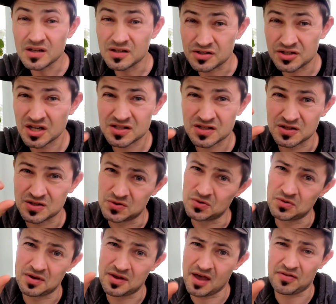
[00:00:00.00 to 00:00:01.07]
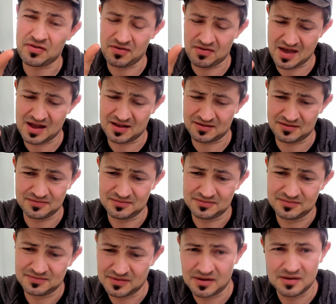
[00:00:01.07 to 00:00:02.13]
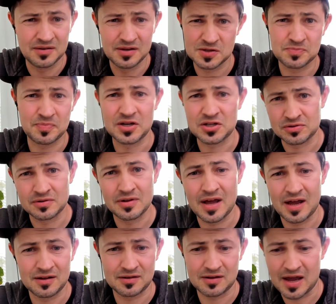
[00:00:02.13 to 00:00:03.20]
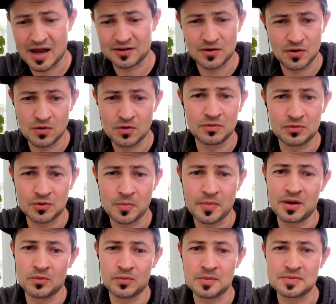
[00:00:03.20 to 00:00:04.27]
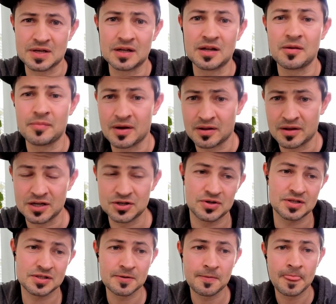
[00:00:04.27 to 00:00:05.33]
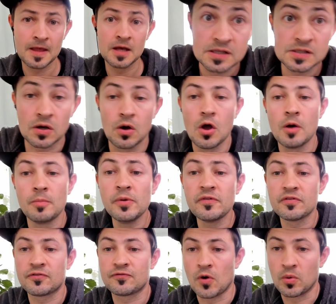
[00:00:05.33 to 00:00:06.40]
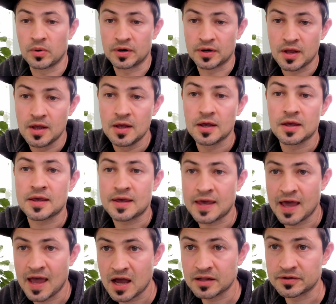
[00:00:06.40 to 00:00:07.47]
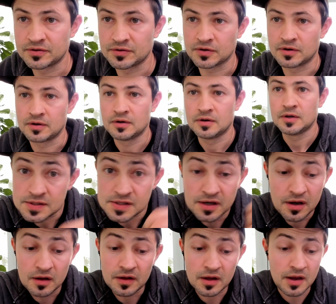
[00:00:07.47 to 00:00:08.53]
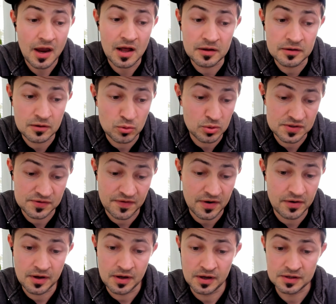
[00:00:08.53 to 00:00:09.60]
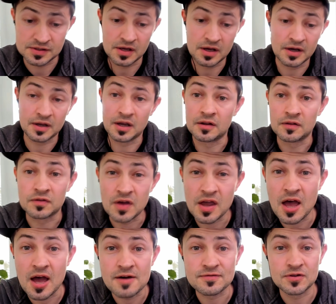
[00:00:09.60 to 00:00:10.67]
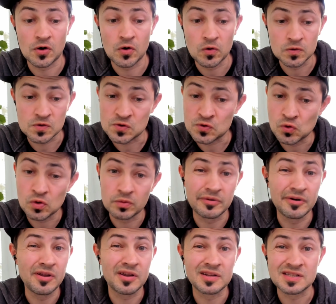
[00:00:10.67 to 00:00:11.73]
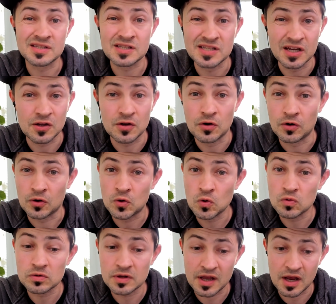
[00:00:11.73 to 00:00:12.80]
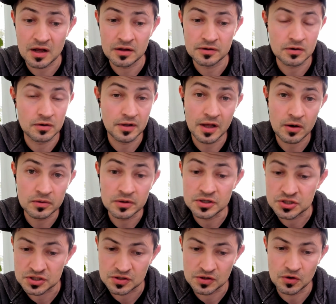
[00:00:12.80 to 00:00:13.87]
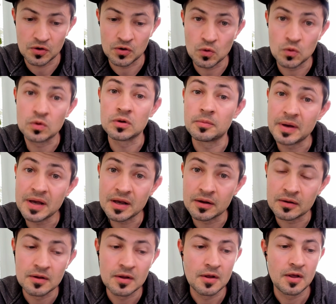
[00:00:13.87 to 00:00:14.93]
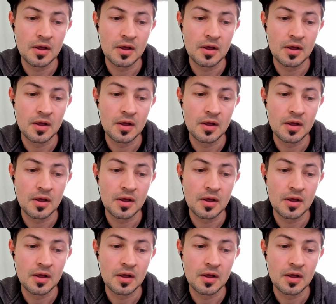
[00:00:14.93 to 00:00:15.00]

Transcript: just to get that special at your own domain, website, email address. So moving forward, calendar. Syncing the calendar was very easy. Again, they have their own tool where you can sync your Google Calendar, not only just your Google Mail